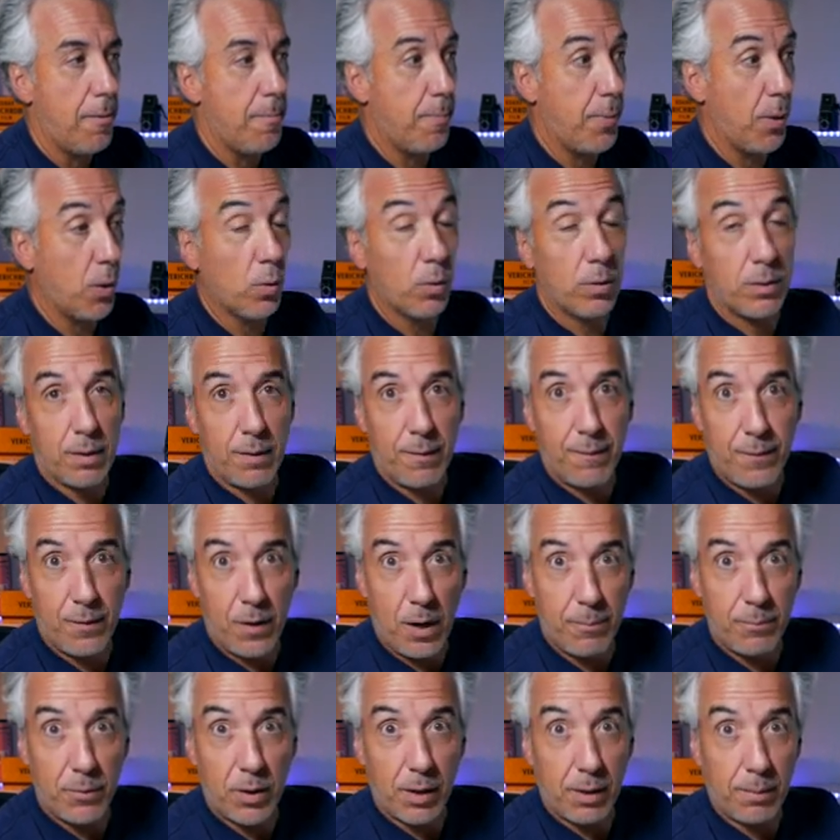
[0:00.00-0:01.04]
both
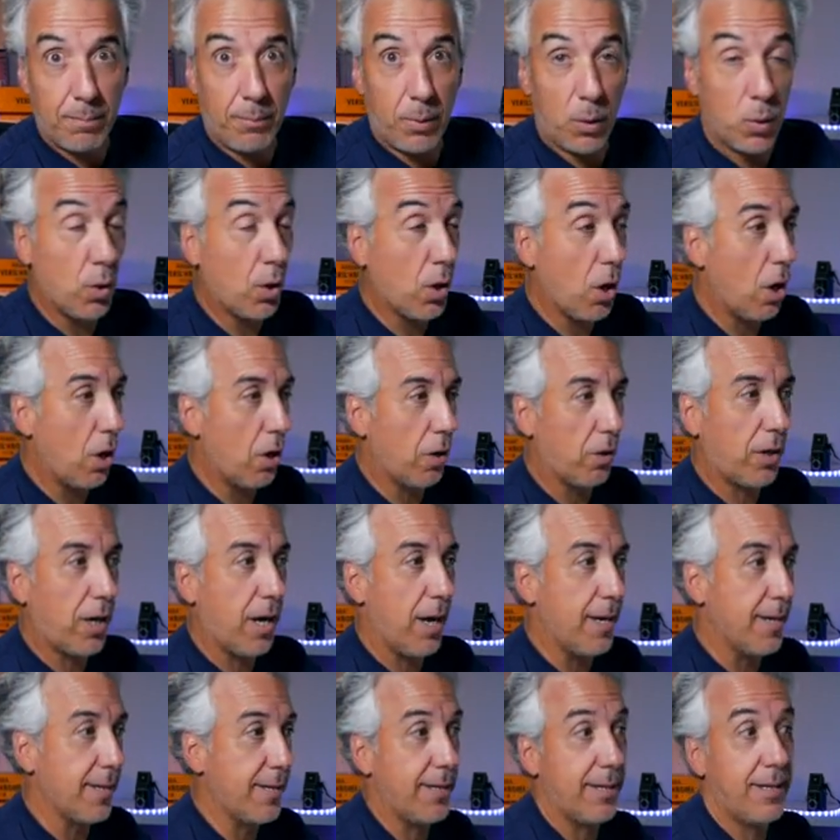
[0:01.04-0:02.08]
from the blue color
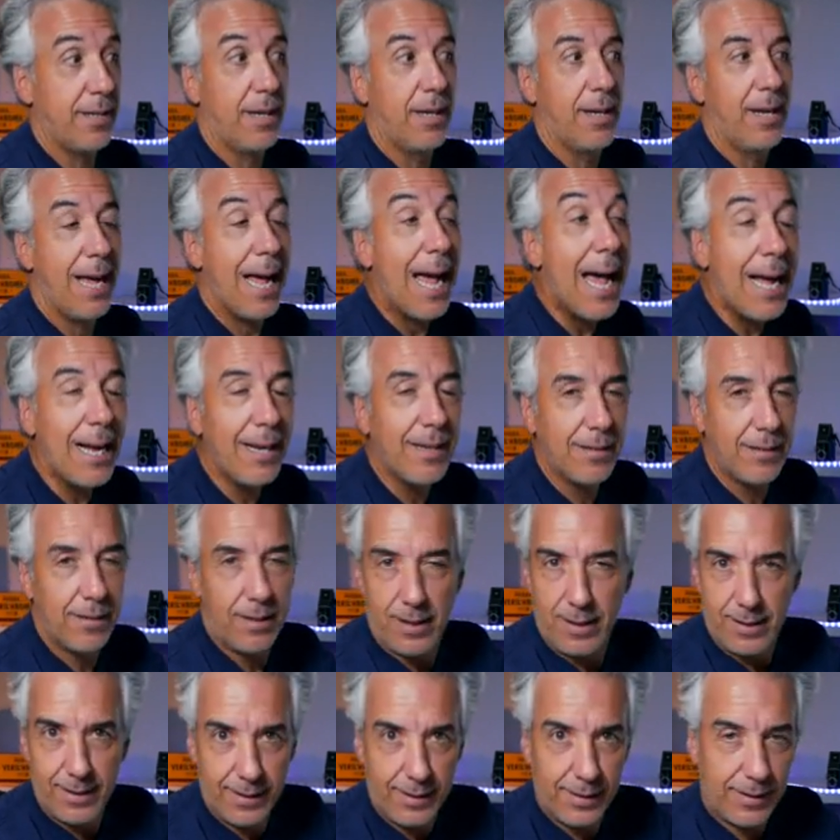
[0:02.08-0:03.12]
cast
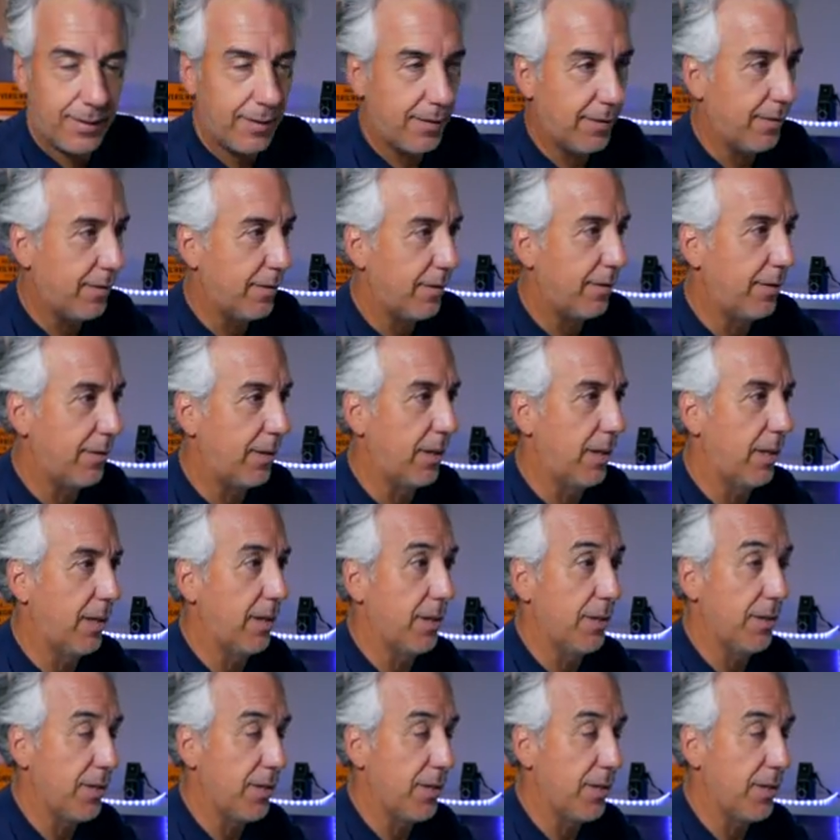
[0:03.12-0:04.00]
and the